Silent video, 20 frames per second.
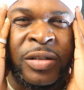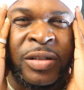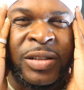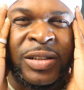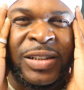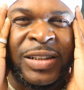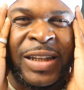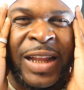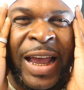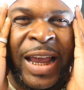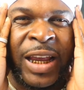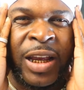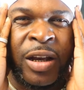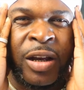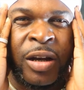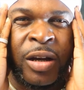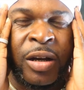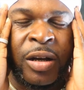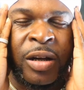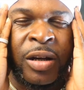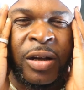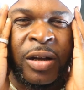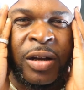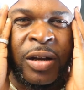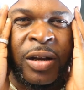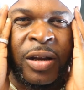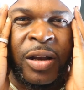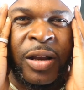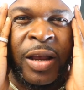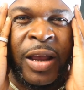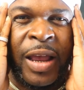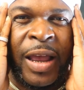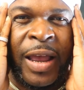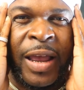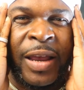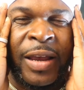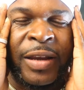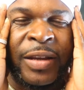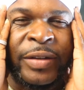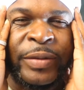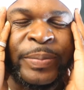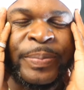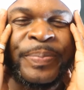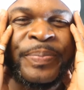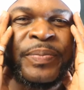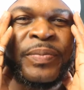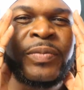just like her. And